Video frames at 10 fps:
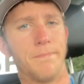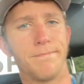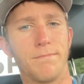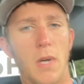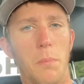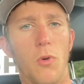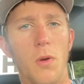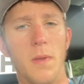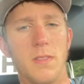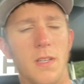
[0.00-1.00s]
My
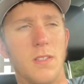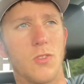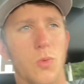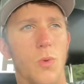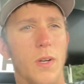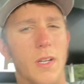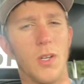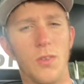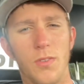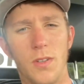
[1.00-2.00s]
appointment's at
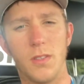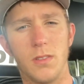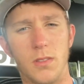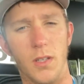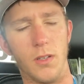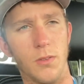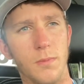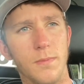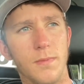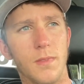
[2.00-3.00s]
12, so,
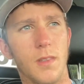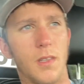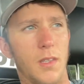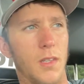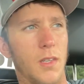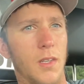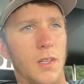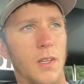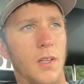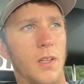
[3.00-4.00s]

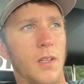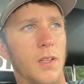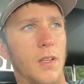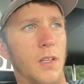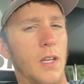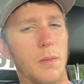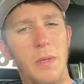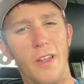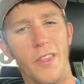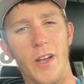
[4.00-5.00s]
and you have to be
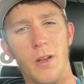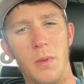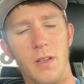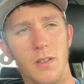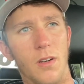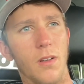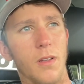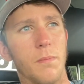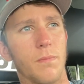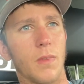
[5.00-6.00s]
there 30 minutes early.
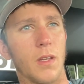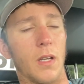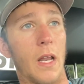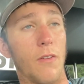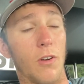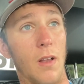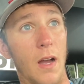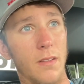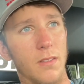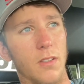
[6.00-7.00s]
You gotta have your
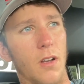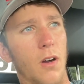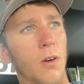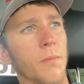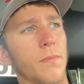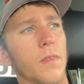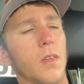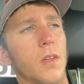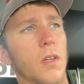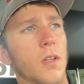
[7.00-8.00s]
license and all.
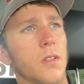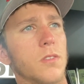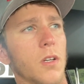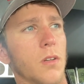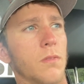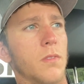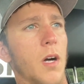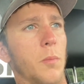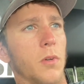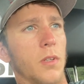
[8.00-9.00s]
So
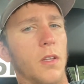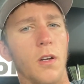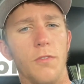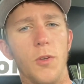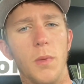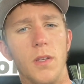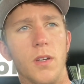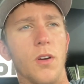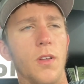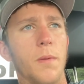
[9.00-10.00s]
I'm gonna get there a few minutes early.